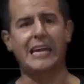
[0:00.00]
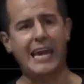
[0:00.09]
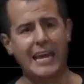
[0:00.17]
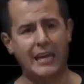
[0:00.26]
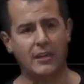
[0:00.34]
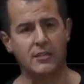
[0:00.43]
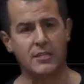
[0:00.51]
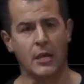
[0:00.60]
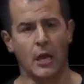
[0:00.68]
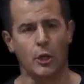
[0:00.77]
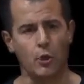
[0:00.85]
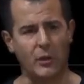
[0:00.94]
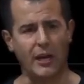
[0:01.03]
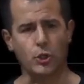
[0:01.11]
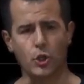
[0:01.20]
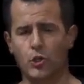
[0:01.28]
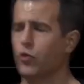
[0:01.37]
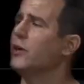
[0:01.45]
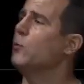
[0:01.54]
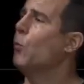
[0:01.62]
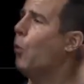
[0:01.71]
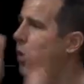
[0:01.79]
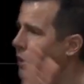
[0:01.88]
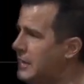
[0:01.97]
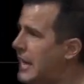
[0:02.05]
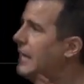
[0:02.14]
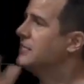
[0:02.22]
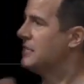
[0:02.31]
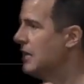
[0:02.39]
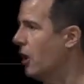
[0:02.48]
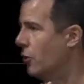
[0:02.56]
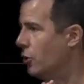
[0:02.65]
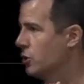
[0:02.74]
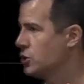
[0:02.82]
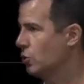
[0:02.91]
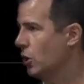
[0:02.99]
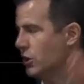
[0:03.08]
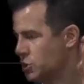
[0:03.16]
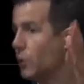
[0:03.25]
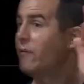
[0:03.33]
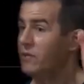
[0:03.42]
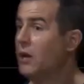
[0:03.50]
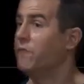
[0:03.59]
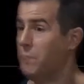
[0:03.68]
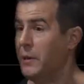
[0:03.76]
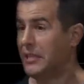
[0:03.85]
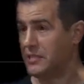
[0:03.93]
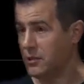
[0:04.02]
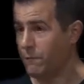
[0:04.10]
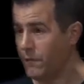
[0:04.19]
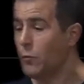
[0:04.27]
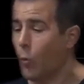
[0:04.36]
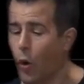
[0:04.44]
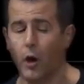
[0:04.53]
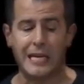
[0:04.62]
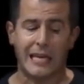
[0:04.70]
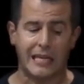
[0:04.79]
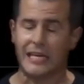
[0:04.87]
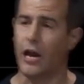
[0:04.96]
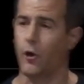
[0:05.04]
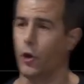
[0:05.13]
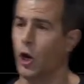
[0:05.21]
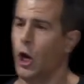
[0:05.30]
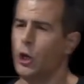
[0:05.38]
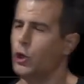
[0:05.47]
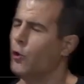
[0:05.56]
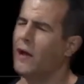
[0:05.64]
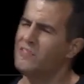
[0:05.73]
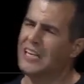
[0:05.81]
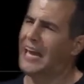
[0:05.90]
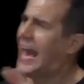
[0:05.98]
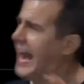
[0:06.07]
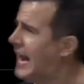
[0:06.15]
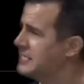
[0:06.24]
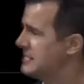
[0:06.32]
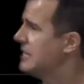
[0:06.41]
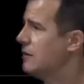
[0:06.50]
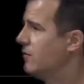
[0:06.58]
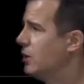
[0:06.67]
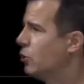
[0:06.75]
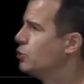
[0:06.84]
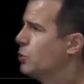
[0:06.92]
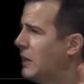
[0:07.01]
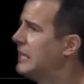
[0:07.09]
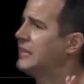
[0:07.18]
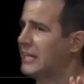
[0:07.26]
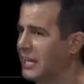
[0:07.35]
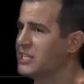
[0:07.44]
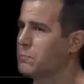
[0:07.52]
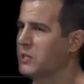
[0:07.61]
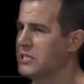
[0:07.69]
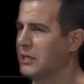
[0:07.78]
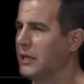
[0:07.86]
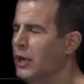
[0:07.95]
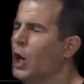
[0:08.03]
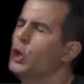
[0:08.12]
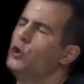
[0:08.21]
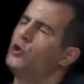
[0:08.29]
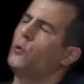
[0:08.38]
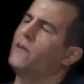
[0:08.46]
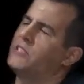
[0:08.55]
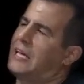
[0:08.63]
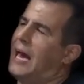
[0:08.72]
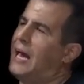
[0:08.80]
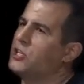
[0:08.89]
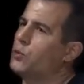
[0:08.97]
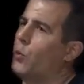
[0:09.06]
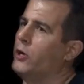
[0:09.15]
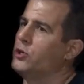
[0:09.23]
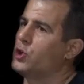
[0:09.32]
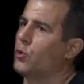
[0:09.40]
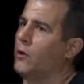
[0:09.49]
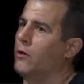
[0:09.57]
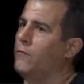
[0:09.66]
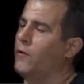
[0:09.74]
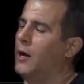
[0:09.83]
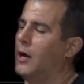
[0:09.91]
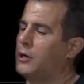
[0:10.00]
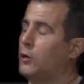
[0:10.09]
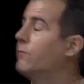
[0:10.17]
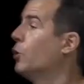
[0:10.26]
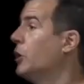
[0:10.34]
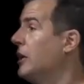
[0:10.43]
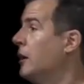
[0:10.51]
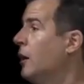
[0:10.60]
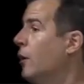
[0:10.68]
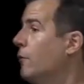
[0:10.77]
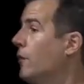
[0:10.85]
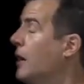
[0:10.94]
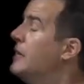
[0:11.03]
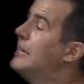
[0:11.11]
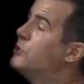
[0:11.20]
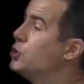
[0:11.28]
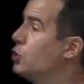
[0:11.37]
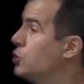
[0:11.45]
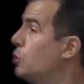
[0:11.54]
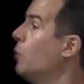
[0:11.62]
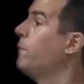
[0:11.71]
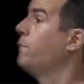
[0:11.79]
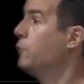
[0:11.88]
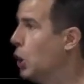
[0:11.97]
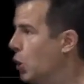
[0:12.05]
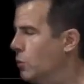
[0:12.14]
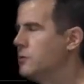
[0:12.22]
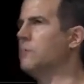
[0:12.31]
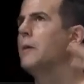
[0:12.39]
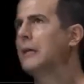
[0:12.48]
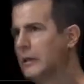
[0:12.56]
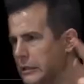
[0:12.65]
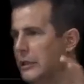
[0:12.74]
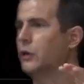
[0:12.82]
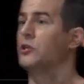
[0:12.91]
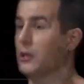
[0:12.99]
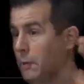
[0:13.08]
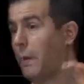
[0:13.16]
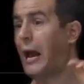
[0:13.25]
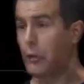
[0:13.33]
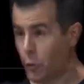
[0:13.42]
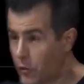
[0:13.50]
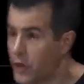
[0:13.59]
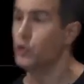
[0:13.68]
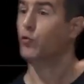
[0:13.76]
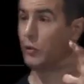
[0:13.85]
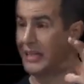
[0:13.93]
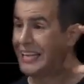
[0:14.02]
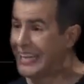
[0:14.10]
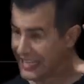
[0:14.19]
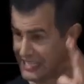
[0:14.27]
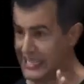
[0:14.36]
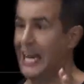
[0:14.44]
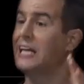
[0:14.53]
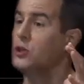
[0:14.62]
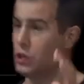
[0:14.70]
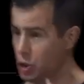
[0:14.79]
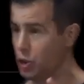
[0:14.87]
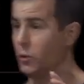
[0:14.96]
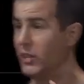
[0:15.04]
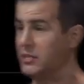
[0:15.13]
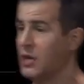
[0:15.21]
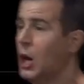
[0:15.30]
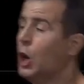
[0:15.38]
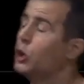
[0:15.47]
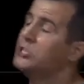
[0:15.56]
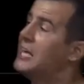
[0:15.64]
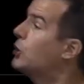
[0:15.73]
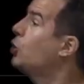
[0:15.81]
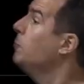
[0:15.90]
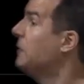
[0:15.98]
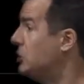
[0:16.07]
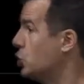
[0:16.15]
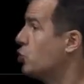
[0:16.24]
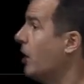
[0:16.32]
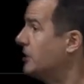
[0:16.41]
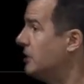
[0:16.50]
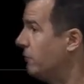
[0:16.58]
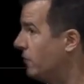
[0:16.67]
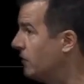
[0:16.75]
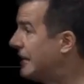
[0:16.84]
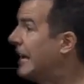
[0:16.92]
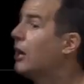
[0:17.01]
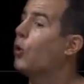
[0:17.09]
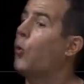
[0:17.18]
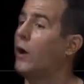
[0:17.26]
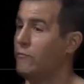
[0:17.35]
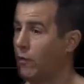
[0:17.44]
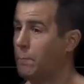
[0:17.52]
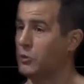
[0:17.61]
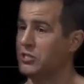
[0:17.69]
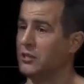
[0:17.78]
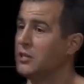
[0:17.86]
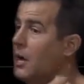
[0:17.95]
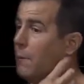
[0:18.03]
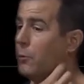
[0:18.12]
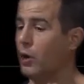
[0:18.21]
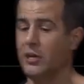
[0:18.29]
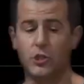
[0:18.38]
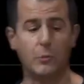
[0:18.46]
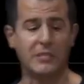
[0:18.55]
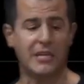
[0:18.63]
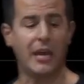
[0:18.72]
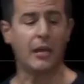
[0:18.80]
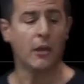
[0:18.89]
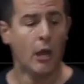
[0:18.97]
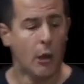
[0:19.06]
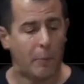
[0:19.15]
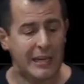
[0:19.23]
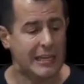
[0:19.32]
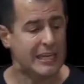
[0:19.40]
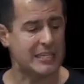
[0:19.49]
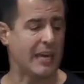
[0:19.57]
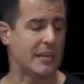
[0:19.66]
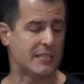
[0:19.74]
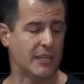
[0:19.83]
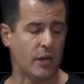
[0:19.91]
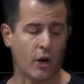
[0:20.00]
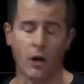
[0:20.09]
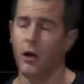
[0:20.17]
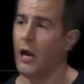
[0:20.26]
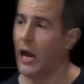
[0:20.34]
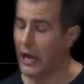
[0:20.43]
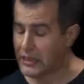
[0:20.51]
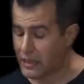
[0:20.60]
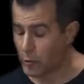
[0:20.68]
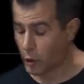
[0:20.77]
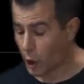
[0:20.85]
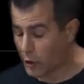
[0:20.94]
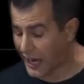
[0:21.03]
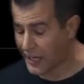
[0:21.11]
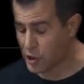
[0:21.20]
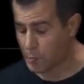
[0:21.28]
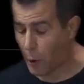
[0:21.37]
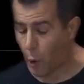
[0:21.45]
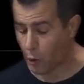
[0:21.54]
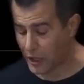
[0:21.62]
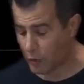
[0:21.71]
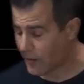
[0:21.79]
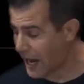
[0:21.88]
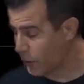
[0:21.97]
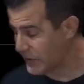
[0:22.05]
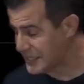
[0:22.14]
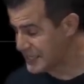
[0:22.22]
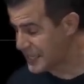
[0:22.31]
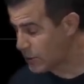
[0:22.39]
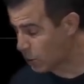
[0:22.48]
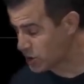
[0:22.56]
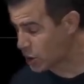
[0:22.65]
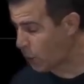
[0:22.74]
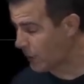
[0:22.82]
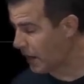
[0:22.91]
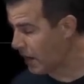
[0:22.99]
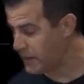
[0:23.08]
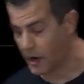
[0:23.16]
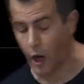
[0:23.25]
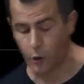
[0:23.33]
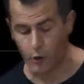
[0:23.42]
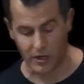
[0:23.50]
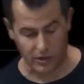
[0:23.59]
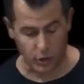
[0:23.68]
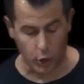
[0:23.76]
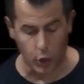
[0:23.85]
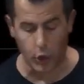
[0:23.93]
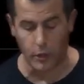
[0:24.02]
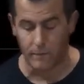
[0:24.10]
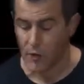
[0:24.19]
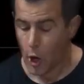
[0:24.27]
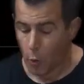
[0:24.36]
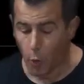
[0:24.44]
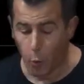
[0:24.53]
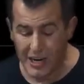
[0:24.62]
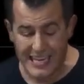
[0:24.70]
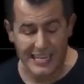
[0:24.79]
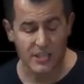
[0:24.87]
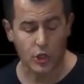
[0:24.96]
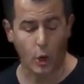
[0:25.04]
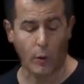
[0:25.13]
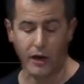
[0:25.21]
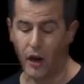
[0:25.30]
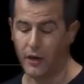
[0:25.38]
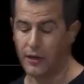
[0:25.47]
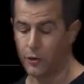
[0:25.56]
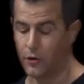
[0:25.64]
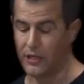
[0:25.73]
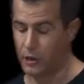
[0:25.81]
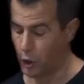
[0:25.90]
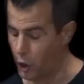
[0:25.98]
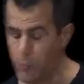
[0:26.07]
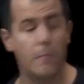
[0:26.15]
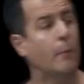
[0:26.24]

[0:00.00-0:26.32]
and ints, you can actually treat one as the other, so long as you have enough bits to fit one in the other. You don't have to cast even or do anything explicitly. You do have to cast when sort of uh, converting an integer to a float to make clear to the compiler that you really intend to do this, because that could be destructive if it can't quite represent the number as you intend. But in this case here, I think we're OK just poking around and seeing what's going on underneath the hood. Well, what is going on underneath the hood